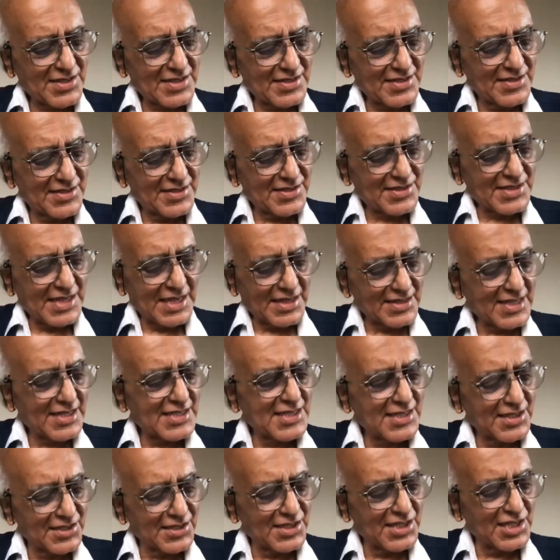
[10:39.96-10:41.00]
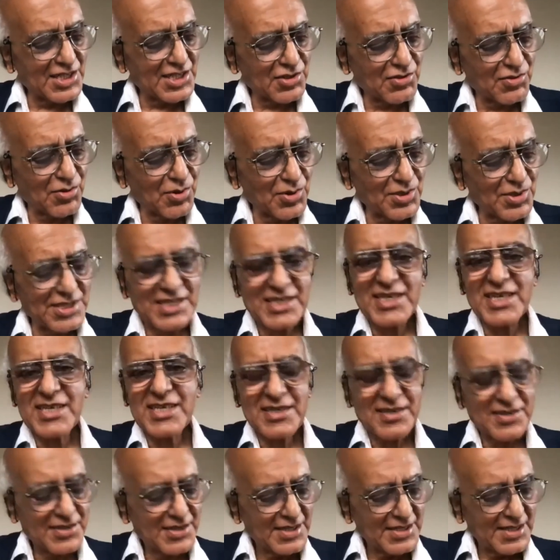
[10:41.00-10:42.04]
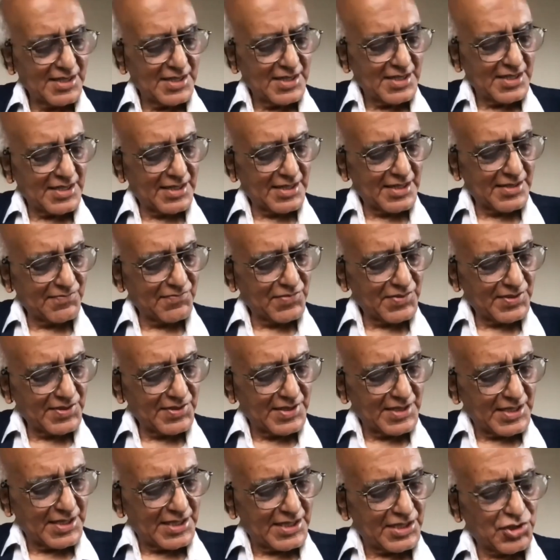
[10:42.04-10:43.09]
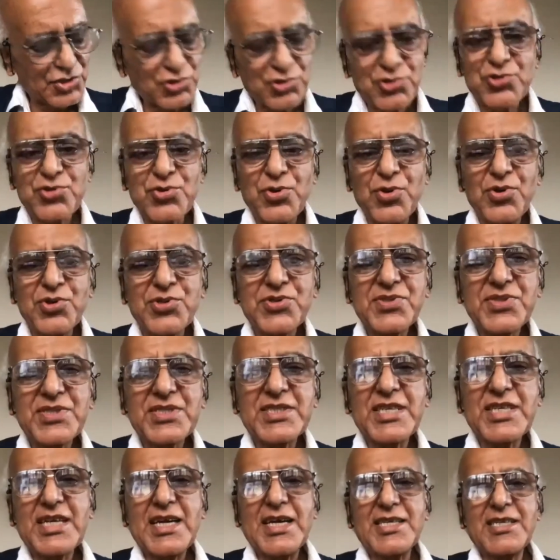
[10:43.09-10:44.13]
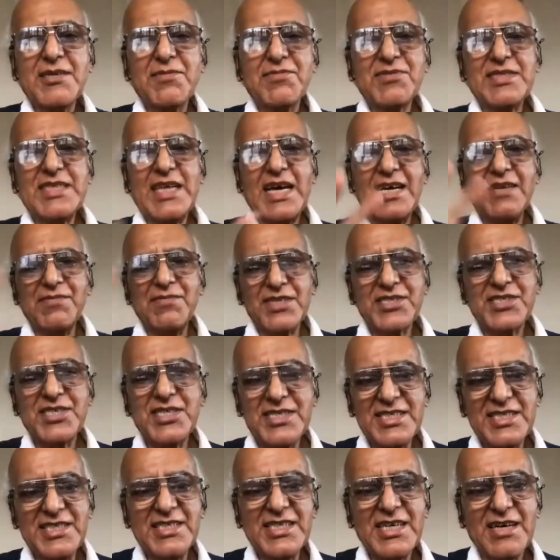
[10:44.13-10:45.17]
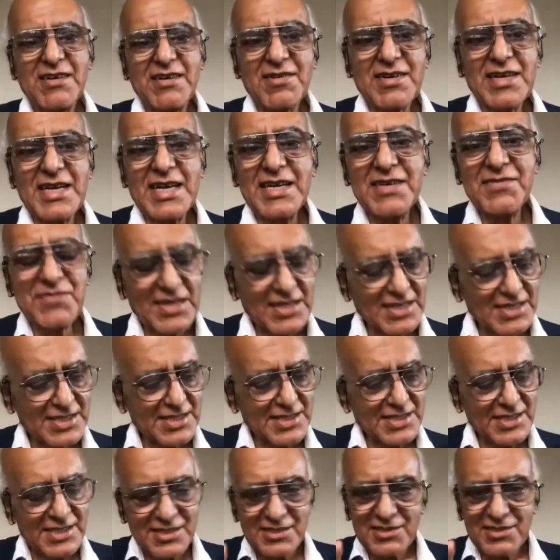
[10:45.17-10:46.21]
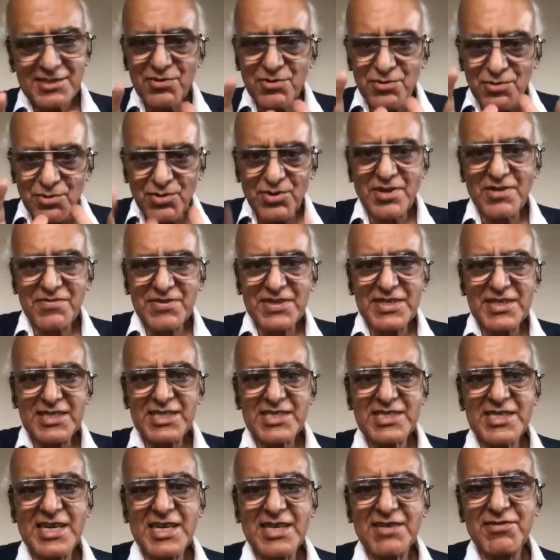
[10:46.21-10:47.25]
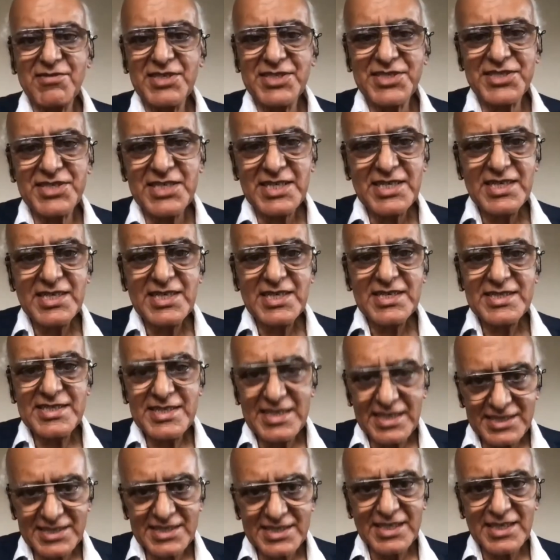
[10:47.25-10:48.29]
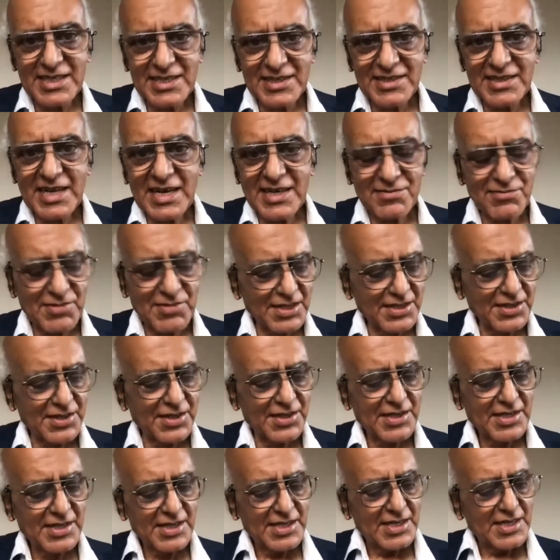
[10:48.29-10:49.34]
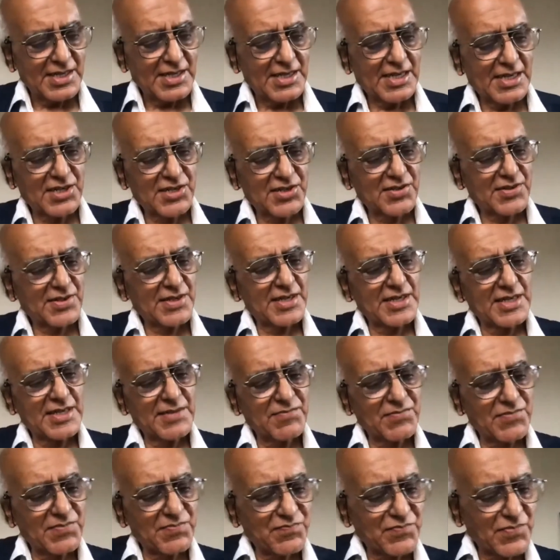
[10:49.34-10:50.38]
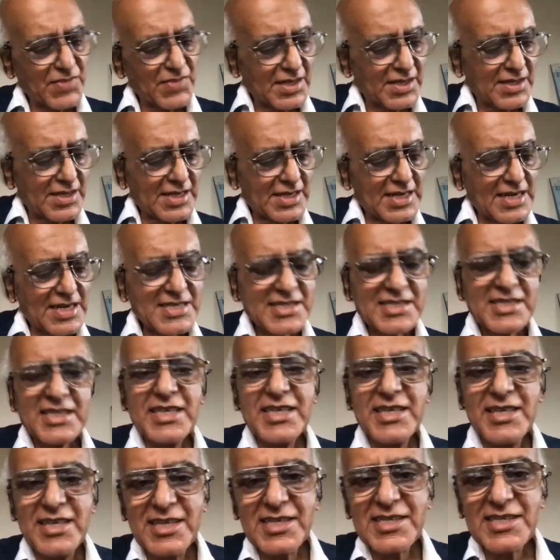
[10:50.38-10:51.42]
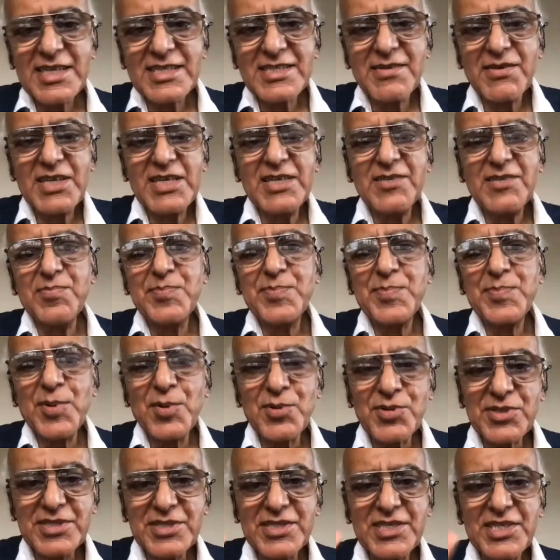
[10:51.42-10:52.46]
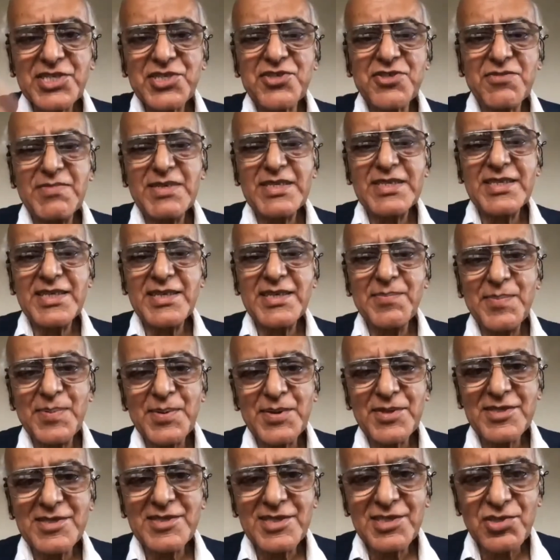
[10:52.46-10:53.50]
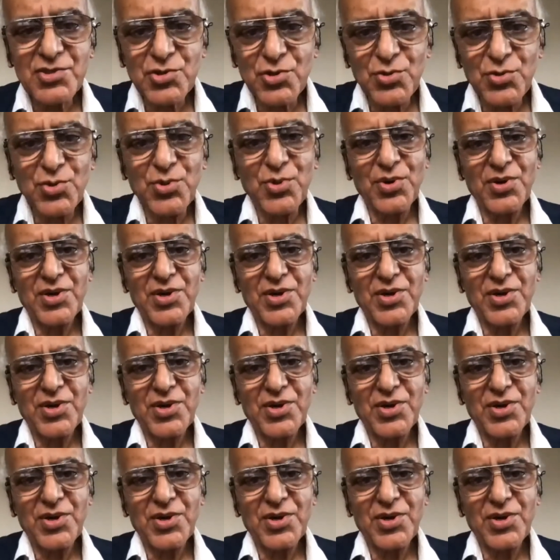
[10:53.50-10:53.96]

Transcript: citation, this quote here, um, shows the kind of diversity in our life and sees the role of English language teaching in that one. And regards English as an important instrument, important tool